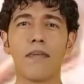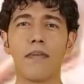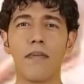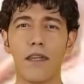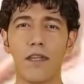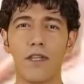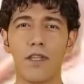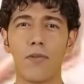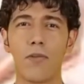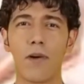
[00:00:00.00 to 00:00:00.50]

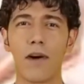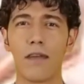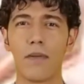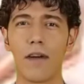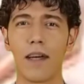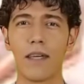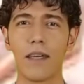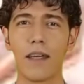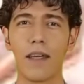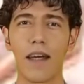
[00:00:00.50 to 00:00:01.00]
this dream
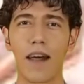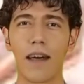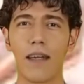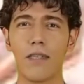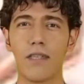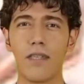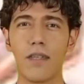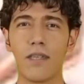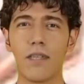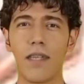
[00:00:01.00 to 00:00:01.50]

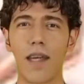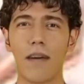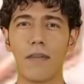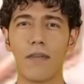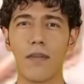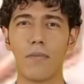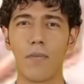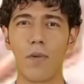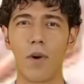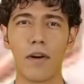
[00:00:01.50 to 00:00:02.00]
indicates the
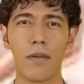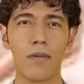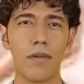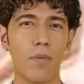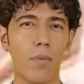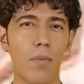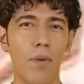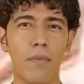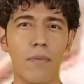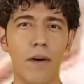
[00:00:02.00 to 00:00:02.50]
death of one of
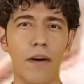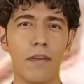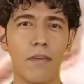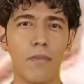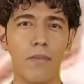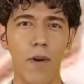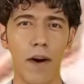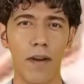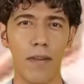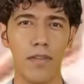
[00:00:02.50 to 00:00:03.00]
the women
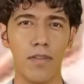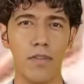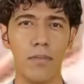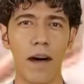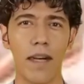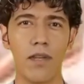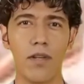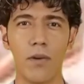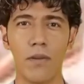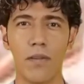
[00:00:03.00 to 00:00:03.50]
who have a
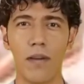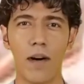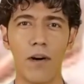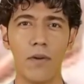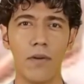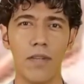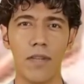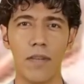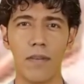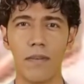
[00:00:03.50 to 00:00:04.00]
special
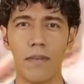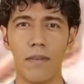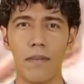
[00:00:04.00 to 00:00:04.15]
goat.